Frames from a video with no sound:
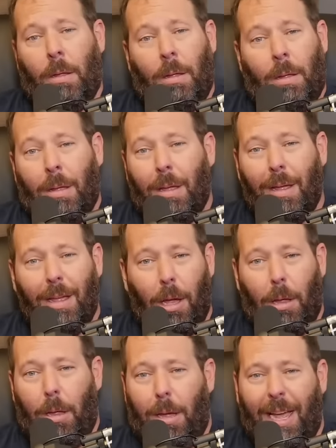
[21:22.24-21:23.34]
yeah, that was
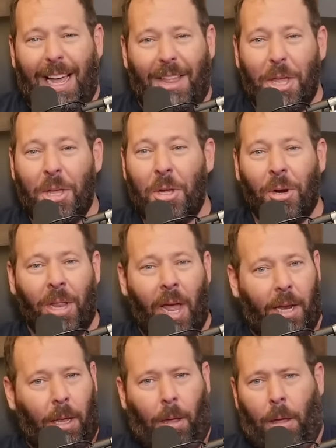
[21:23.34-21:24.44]
just. And then you're
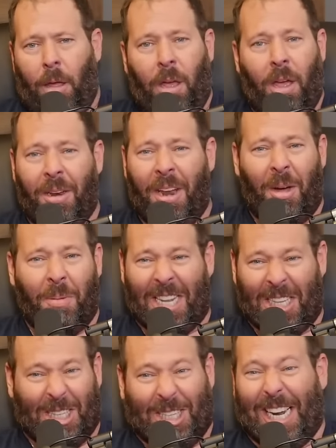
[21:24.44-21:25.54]
like, oh no, I'm
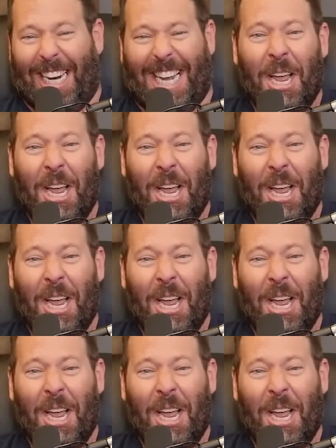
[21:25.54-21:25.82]
getting sick.